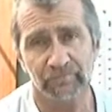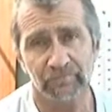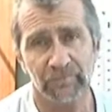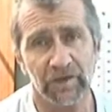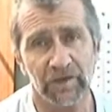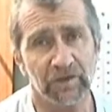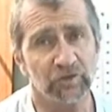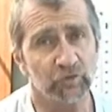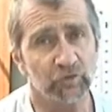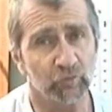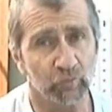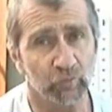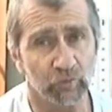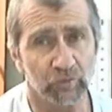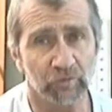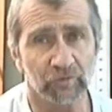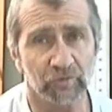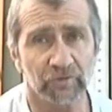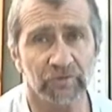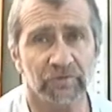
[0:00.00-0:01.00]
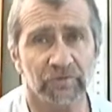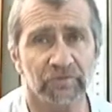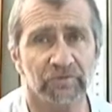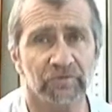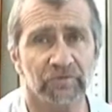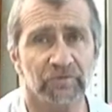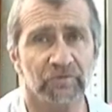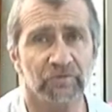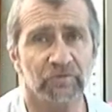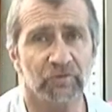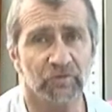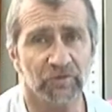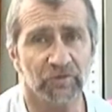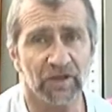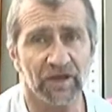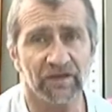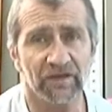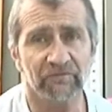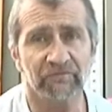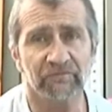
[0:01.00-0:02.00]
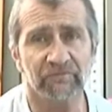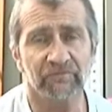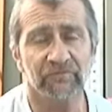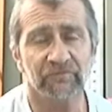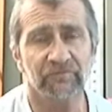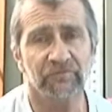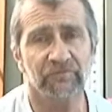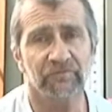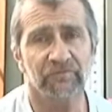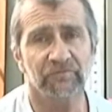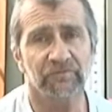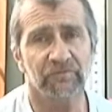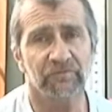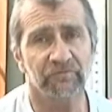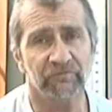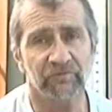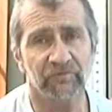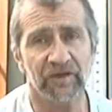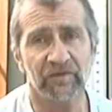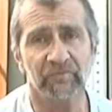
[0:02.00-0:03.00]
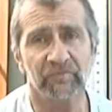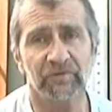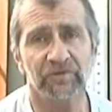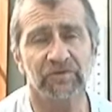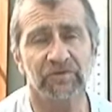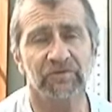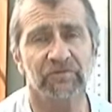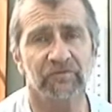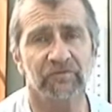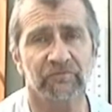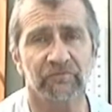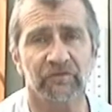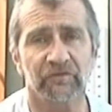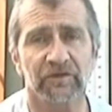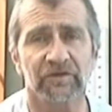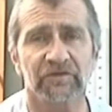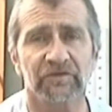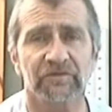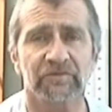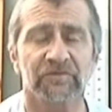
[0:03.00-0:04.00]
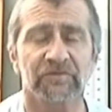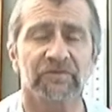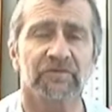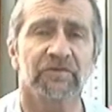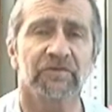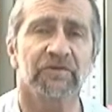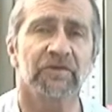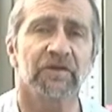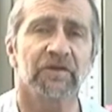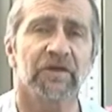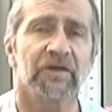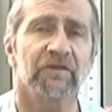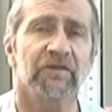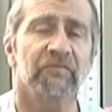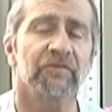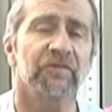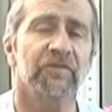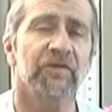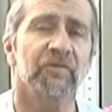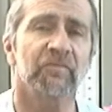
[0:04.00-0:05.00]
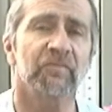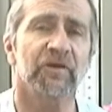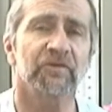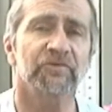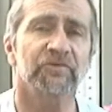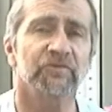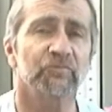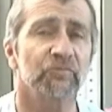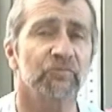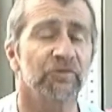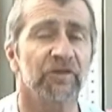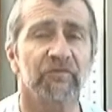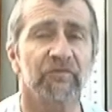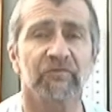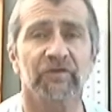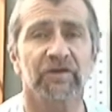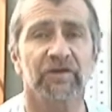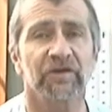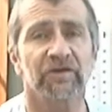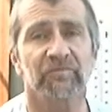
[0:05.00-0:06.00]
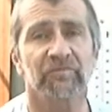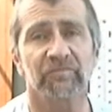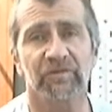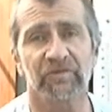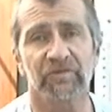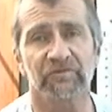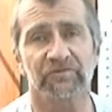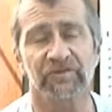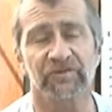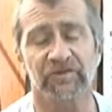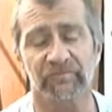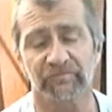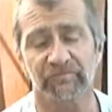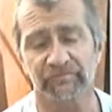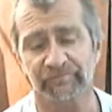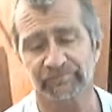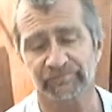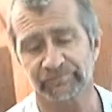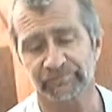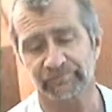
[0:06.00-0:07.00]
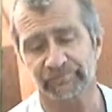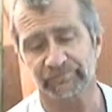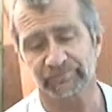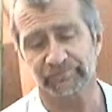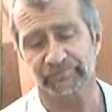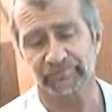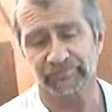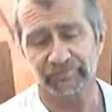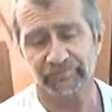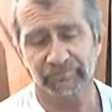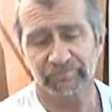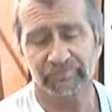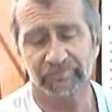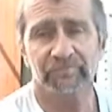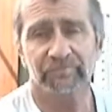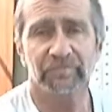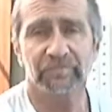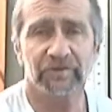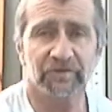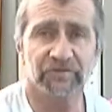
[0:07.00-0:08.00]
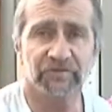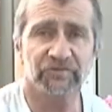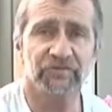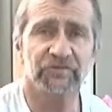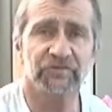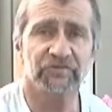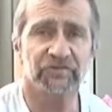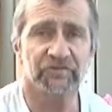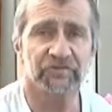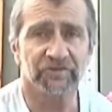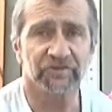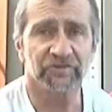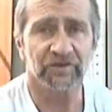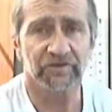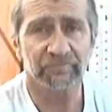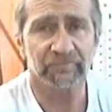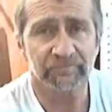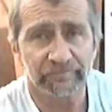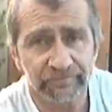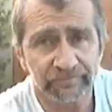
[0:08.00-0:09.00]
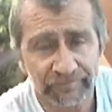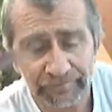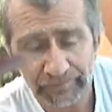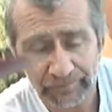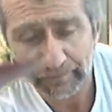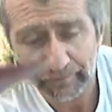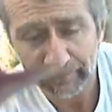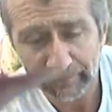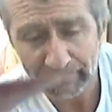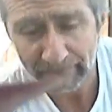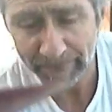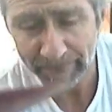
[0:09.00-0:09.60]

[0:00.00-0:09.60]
And your world, your life, your family, your friends, and everything about you will never again be the same, because Jesus said.